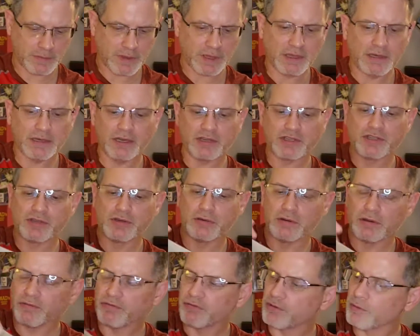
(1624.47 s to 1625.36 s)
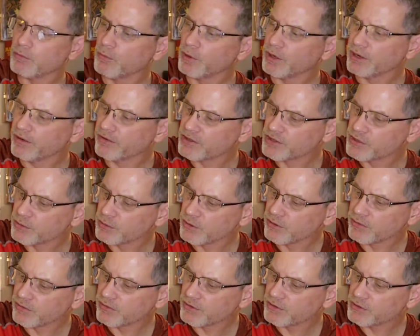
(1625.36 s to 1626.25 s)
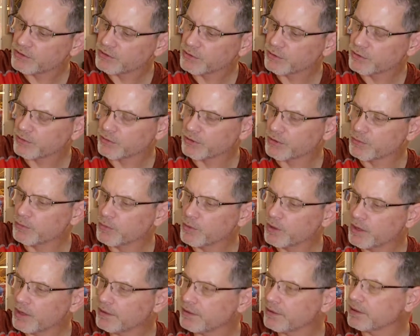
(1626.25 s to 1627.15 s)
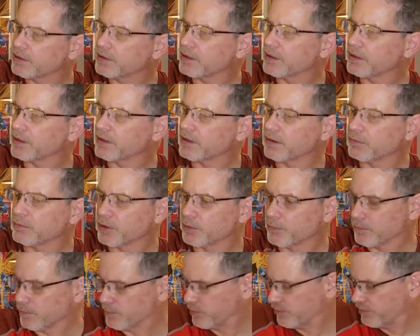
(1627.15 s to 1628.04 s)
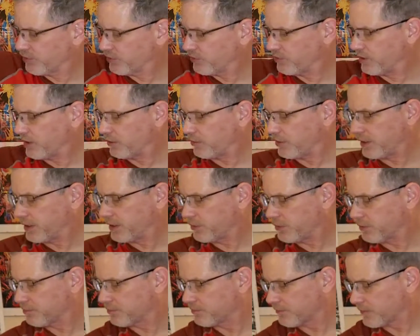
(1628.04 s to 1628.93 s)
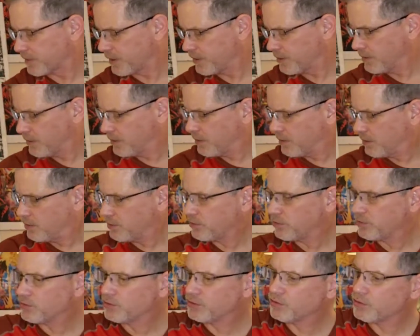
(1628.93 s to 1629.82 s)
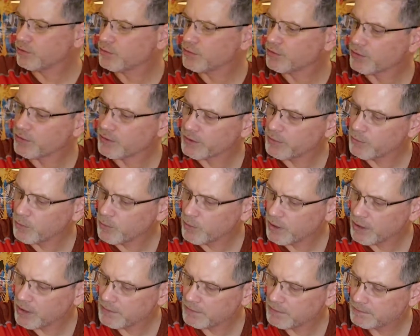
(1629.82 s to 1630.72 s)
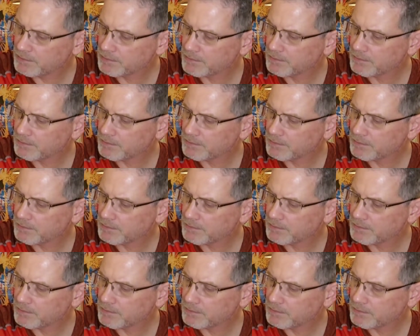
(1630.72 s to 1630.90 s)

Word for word: An issue of, one issue of 231. And I'm going to move this down, hang on. 231.